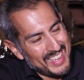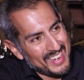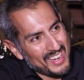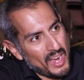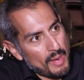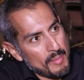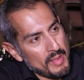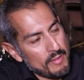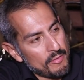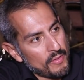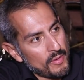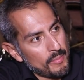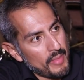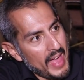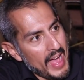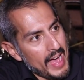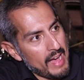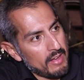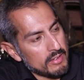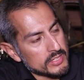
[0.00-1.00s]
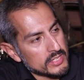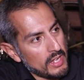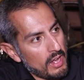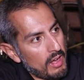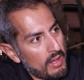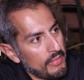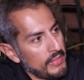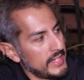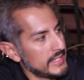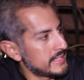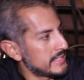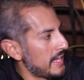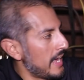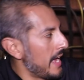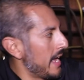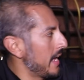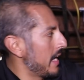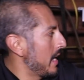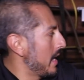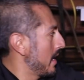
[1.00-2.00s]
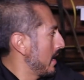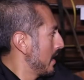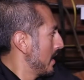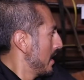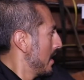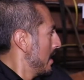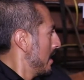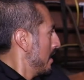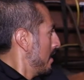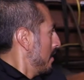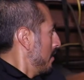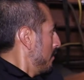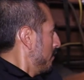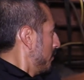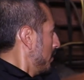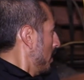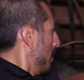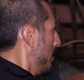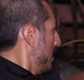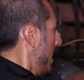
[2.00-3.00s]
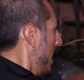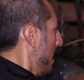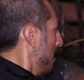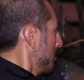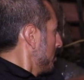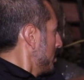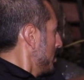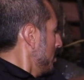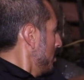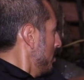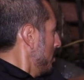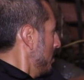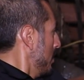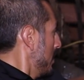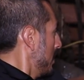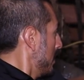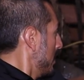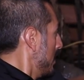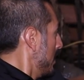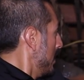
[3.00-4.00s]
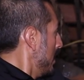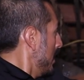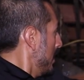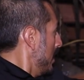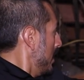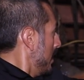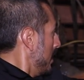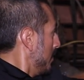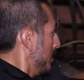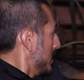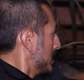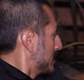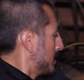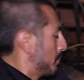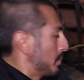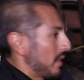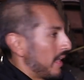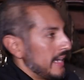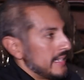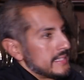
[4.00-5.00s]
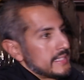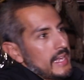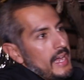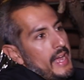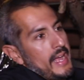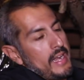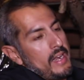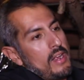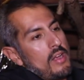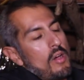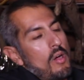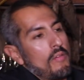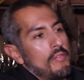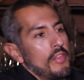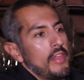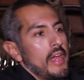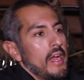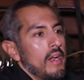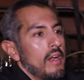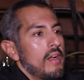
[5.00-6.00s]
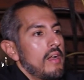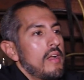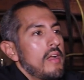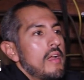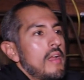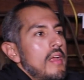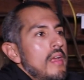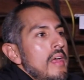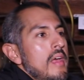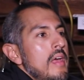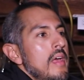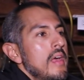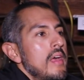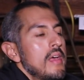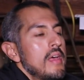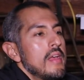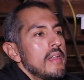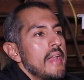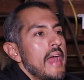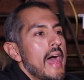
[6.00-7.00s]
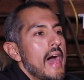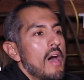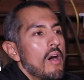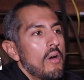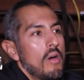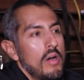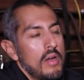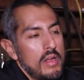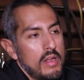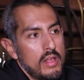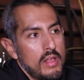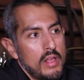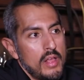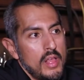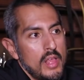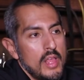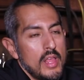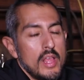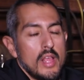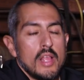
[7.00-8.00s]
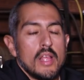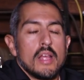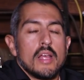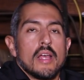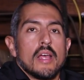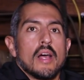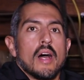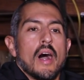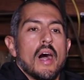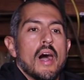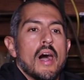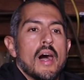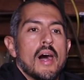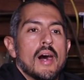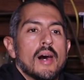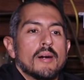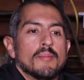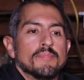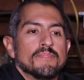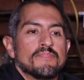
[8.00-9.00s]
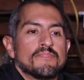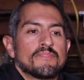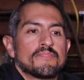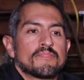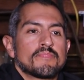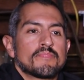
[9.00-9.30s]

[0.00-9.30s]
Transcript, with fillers: coming from the house on this side, flowing out to the supply side over there. Now, um,